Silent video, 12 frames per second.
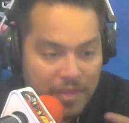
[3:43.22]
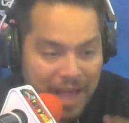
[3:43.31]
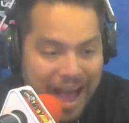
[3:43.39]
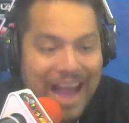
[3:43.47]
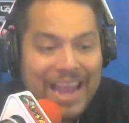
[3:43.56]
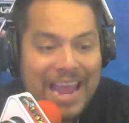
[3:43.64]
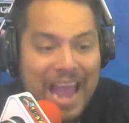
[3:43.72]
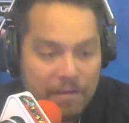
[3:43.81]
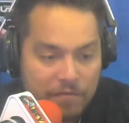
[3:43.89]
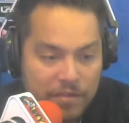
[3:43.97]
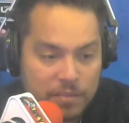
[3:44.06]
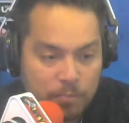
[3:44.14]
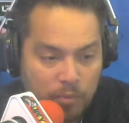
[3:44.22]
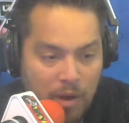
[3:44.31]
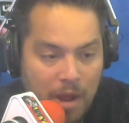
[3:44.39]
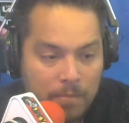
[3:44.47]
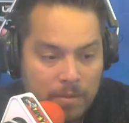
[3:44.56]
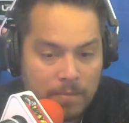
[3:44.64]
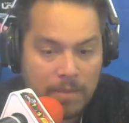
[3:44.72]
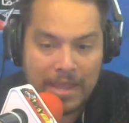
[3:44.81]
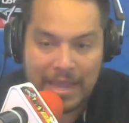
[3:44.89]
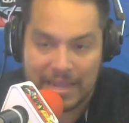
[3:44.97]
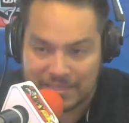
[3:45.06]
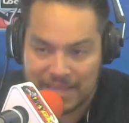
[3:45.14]
I have this problem,
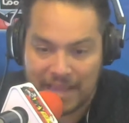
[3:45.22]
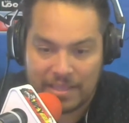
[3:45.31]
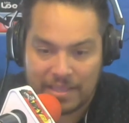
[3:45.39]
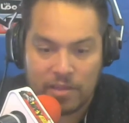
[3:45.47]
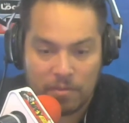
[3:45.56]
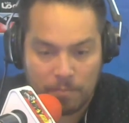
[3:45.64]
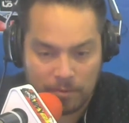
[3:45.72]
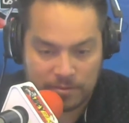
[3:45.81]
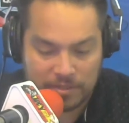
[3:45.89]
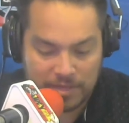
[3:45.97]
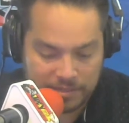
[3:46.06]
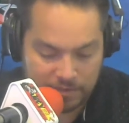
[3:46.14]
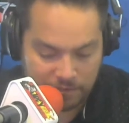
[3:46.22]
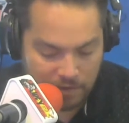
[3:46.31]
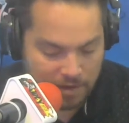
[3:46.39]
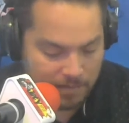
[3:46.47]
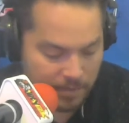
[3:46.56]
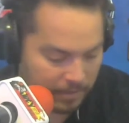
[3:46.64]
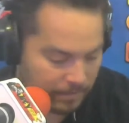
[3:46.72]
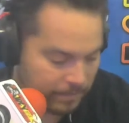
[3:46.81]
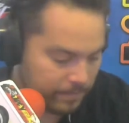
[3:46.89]
it's not the other person that's in front of me.